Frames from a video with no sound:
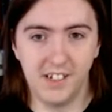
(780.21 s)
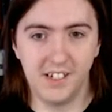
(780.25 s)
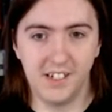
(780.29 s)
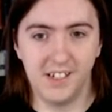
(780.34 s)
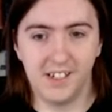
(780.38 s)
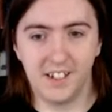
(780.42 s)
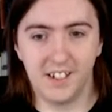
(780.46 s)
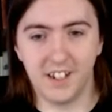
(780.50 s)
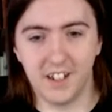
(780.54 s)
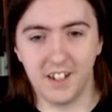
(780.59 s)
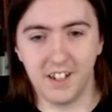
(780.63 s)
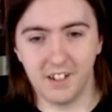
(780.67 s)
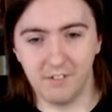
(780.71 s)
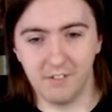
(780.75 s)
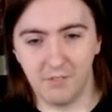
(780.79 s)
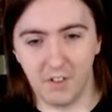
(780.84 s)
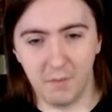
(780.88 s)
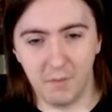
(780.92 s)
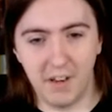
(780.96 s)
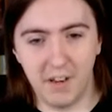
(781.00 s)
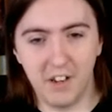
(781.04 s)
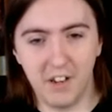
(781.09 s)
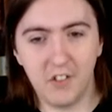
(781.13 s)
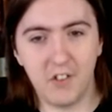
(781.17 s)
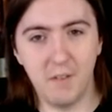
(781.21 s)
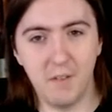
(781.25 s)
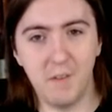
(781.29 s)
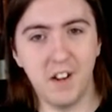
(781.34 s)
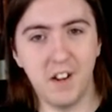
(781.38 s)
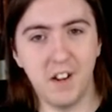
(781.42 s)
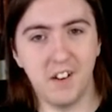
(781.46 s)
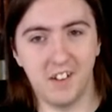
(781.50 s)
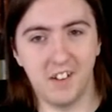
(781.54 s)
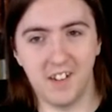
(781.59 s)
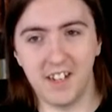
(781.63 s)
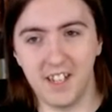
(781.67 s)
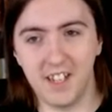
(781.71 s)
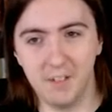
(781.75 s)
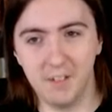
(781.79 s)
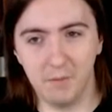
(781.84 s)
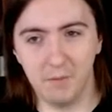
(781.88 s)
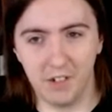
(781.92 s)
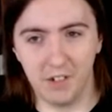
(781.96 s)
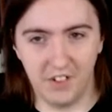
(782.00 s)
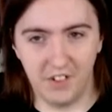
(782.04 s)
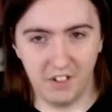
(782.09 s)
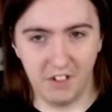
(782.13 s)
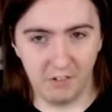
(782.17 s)
You know, the mainstream didn't like them
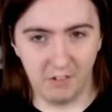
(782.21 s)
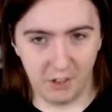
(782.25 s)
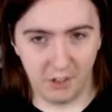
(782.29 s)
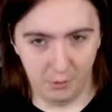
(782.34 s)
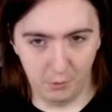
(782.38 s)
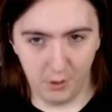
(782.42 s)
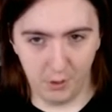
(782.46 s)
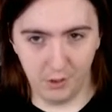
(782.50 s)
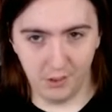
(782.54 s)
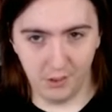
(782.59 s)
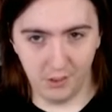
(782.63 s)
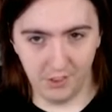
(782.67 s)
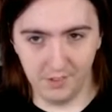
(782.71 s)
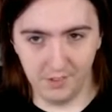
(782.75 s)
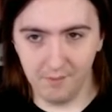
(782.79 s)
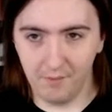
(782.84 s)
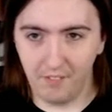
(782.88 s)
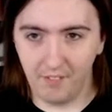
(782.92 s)
because they were too good.